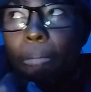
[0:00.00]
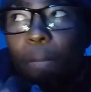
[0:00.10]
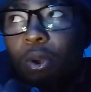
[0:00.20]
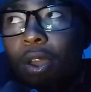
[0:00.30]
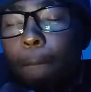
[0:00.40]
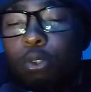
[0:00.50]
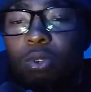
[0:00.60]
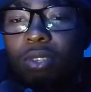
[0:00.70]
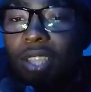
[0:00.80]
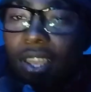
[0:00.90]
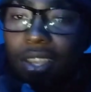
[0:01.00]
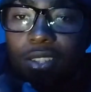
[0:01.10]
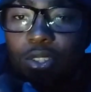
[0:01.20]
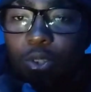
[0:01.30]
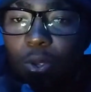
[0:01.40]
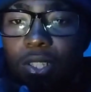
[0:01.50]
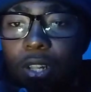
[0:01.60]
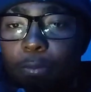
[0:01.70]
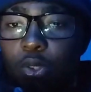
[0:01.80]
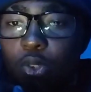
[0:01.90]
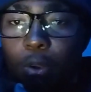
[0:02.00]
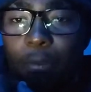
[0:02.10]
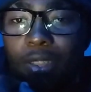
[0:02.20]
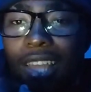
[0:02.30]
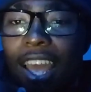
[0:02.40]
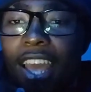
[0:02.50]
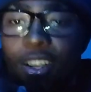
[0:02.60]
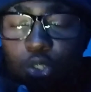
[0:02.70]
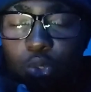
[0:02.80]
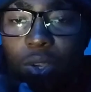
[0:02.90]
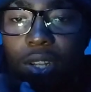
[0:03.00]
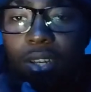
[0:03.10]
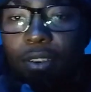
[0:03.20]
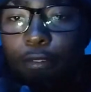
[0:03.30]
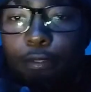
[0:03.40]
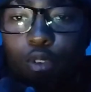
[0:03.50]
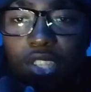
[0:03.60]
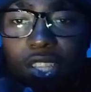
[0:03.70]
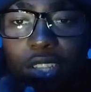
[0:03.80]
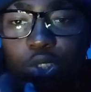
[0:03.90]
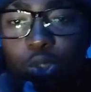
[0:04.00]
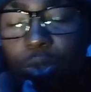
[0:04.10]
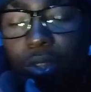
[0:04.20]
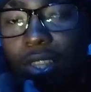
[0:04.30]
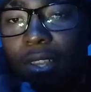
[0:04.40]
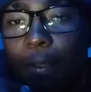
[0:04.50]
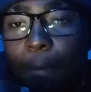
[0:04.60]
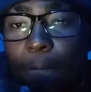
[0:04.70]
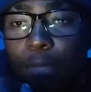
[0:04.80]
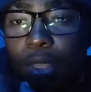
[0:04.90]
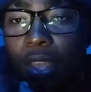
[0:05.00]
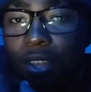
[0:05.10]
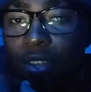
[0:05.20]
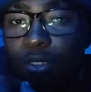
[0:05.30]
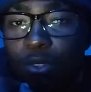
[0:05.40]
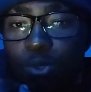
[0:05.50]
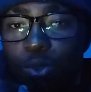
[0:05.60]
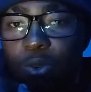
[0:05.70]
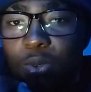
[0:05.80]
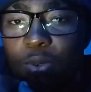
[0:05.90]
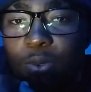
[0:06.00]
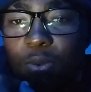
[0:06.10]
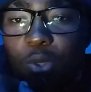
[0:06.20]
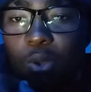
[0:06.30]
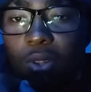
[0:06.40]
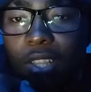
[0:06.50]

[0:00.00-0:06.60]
episode 8, because I'll be dropping the actual footage got thing. So with all